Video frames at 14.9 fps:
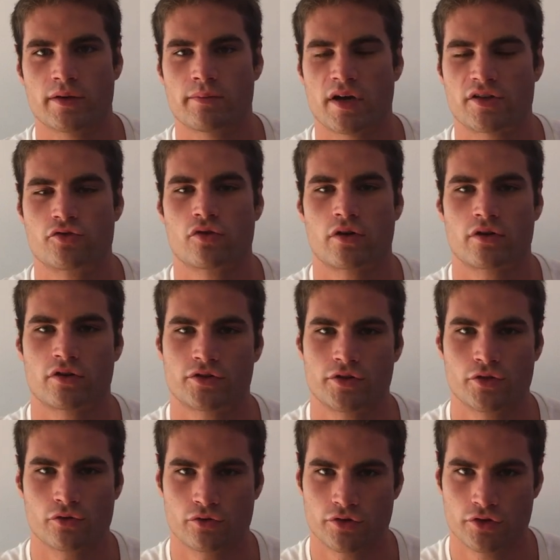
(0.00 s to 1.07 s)
but you are not
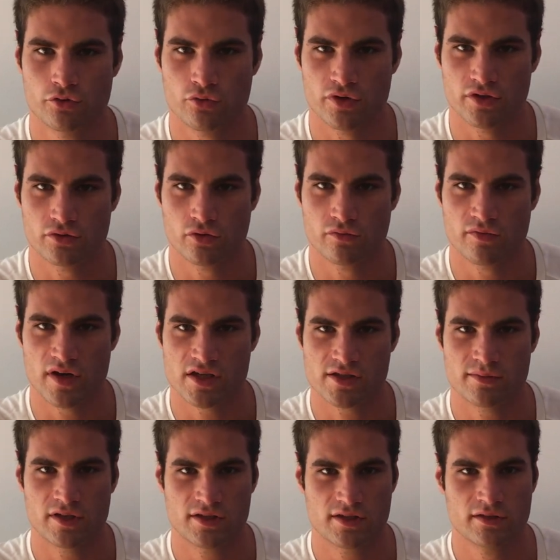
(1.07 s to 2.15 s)
new into investment,